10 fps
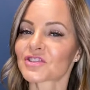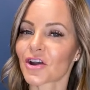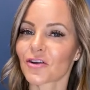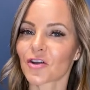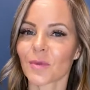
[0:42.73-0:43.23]

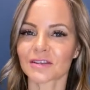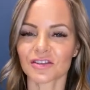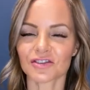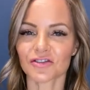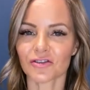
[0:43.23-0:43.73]
sharing your
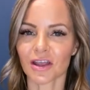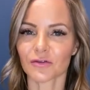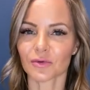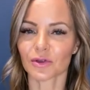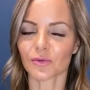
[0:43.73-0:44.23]
message and your
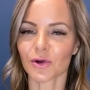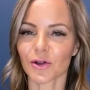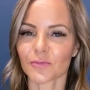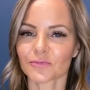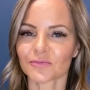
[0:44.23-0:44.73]
gift with the
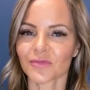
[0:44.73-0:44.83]
world.